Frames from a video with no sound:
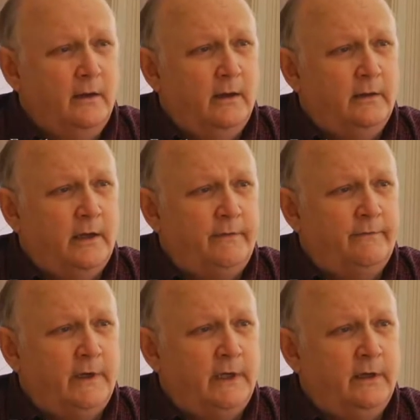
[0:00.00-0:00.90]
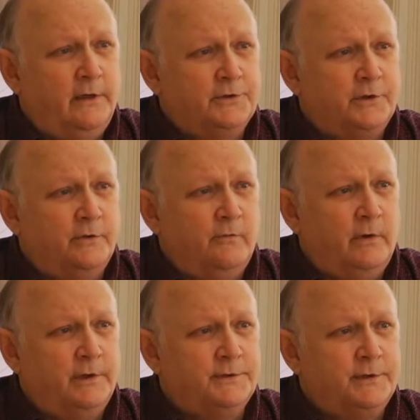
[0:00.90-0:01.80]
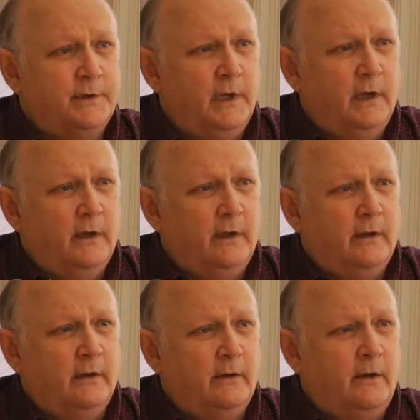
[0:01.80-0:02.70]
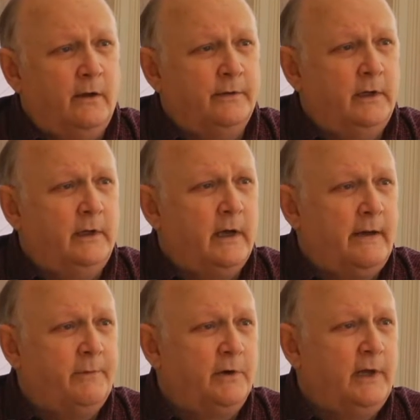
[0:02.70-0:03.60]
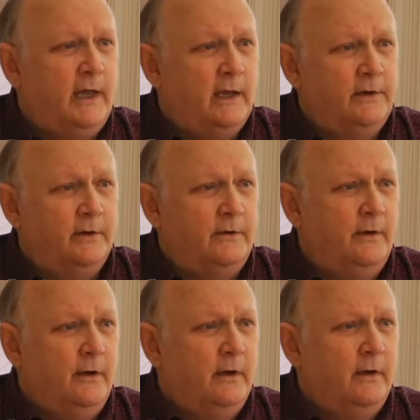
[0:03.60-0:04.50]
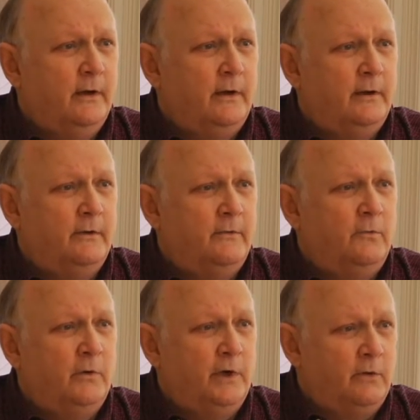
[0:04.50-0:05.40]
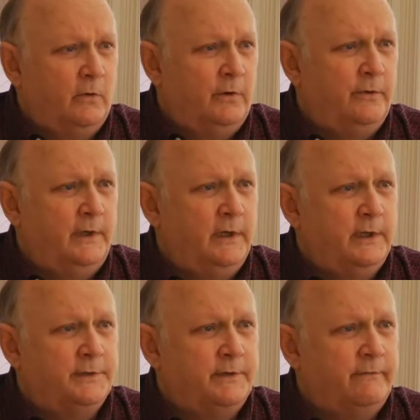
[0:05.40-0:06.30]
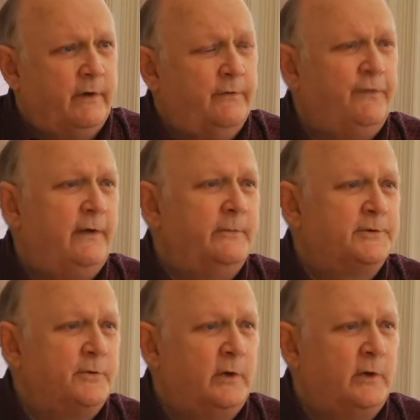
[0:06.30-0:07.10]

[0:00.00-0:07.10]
And that vacation was on the Copper Canyon Railroad. It is a very famous